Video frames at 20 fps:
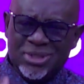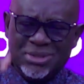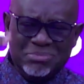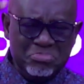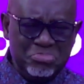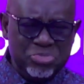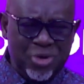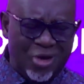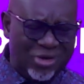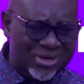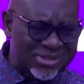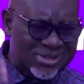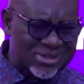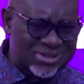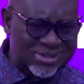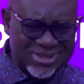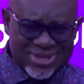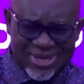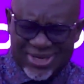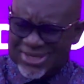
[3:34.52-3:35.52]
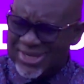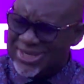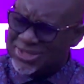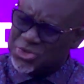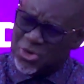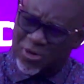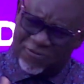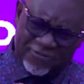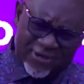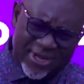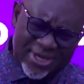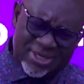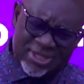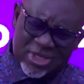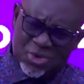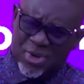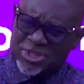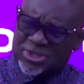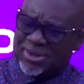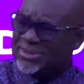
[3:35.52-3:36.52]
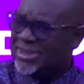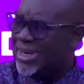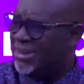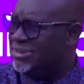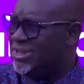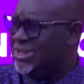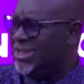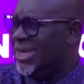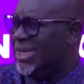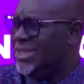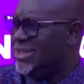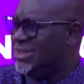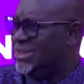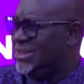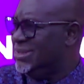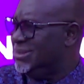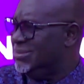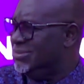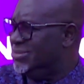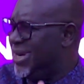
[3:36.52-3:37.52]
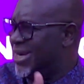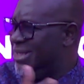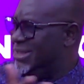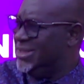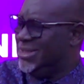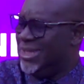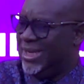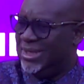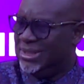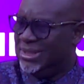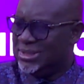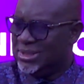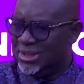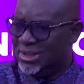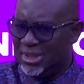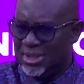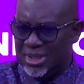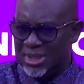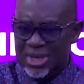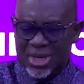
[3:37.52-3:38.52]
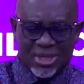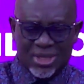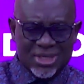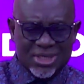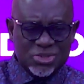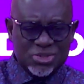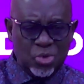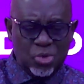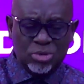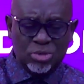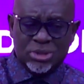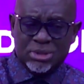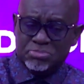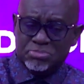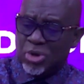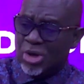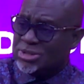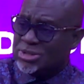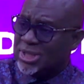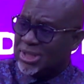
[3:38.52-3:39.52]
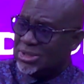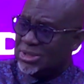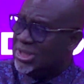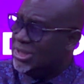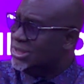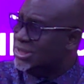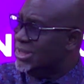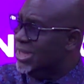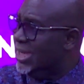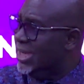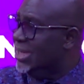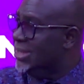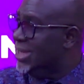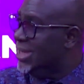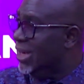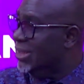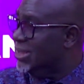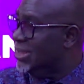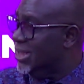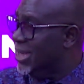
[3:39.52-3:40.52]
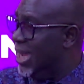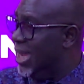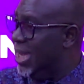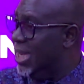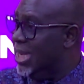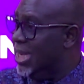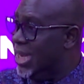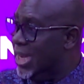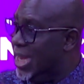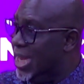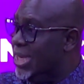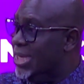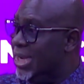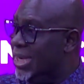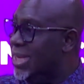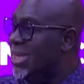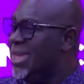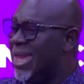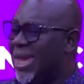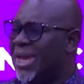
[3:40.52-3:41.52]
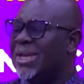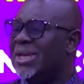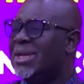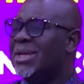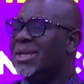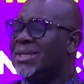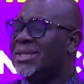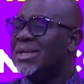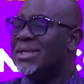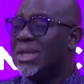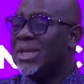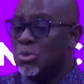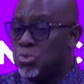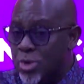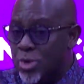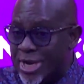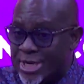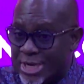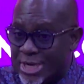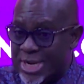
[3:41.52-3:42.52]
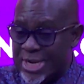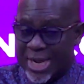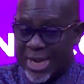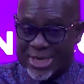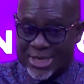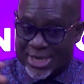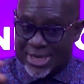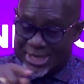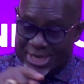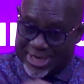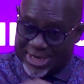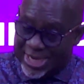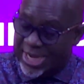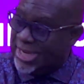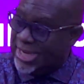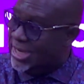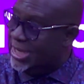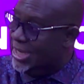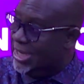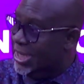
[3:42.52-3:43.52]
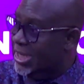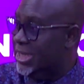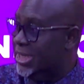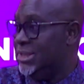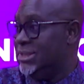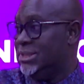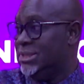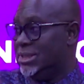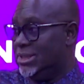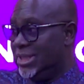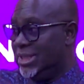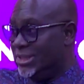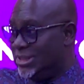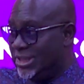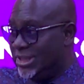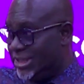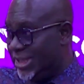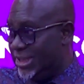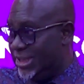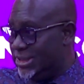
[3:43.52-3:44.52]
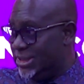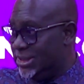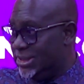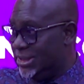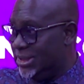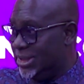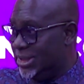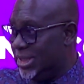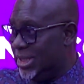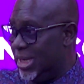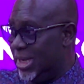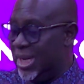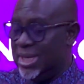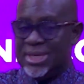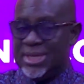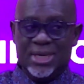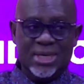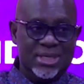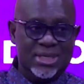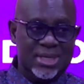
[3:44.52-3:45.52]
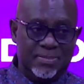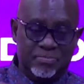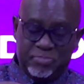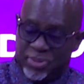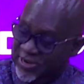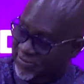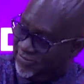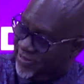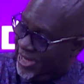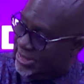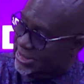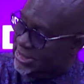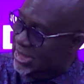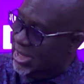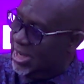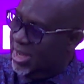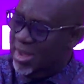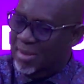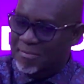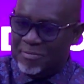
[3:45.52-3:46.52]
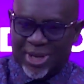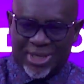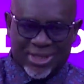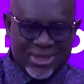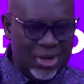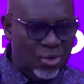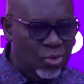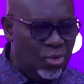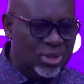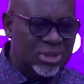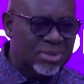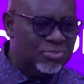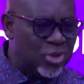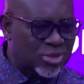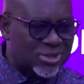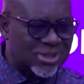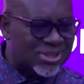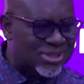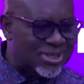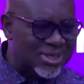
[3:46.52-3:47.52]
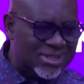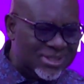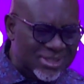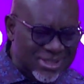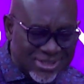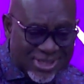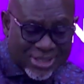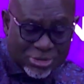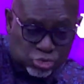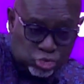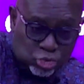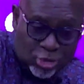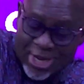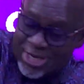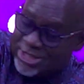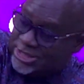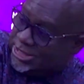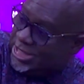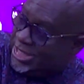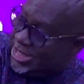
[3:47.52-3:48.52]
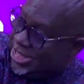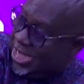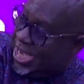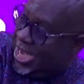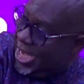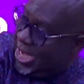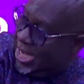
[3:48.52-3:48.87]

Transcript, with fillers: blocks. It's so funny the way sometimes GES writes things. This holding blocks and this kneeling down thing. And weeding. It, and yeah, the weeding and then the caning is the teachers and then the prefects. But the holding place and things is the students in there.